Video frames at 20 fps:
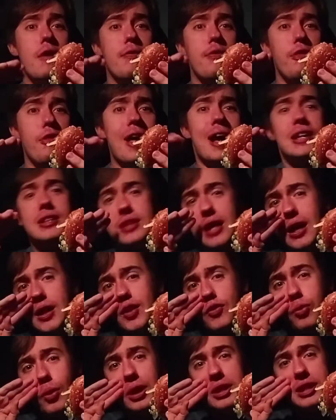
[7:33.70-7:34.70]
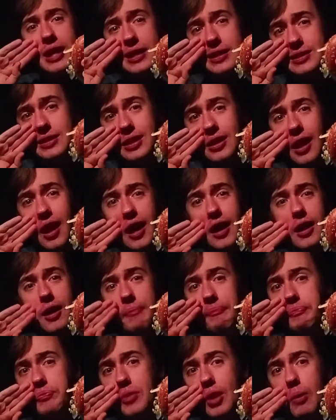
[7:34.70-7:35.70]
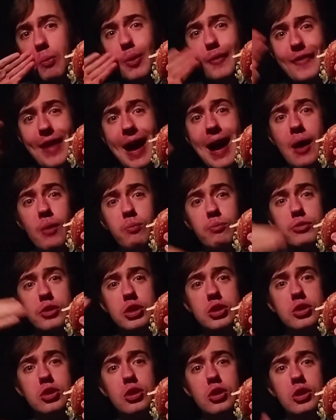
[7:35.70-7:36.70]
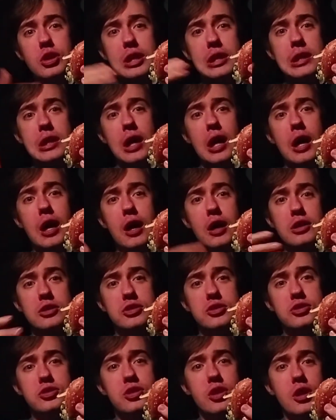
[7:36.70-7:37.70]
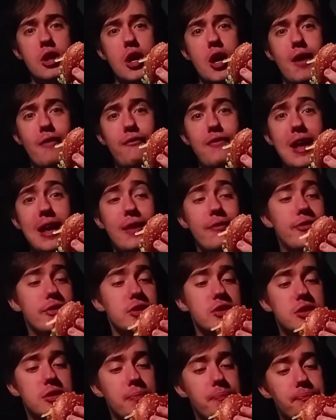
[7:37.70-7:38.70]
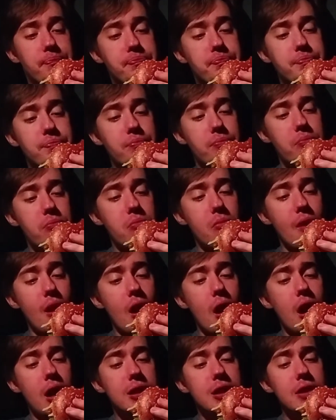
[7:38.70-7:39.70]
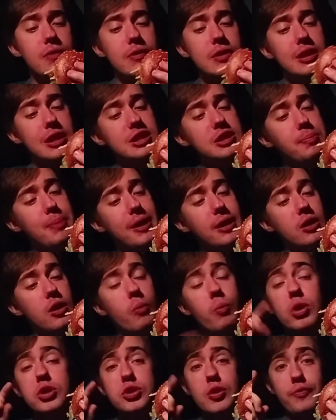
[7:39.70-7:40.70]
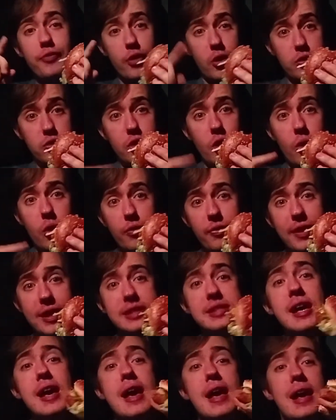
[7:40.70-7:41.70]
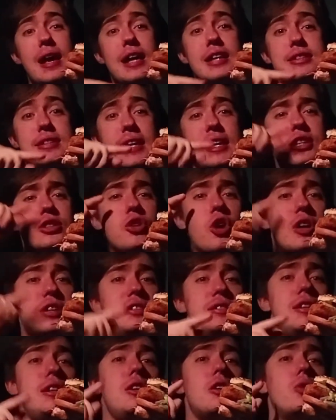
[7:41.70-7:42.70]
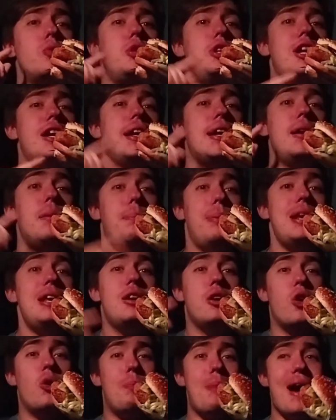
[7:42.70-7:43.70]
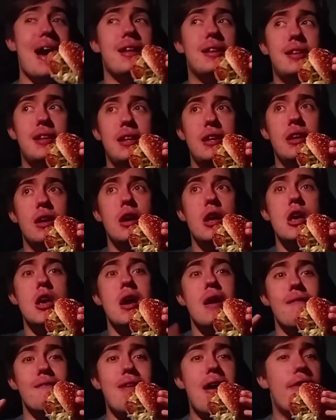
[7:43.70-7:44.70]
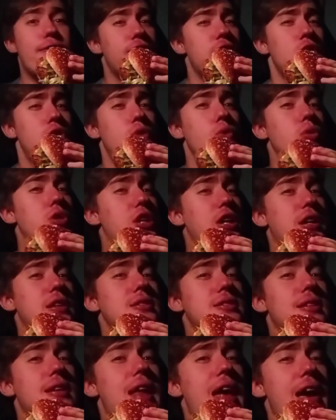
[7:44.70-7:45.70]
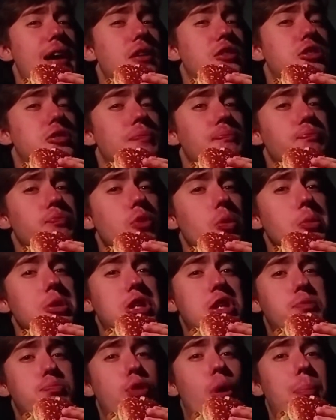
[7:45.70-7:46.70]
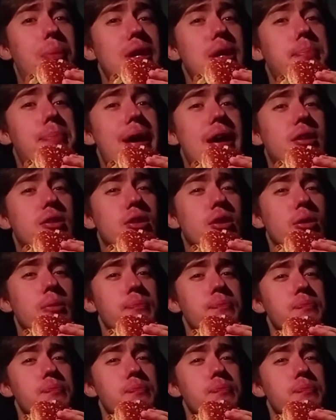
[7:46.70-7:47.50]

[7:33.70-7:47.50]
That's kind of what it tasted like, without the turkey arse flavours. I didn't really taste the bacon. And what's of note on this is that it's got a single chicken pico patty rather than 2 chicken selects, which is probably better.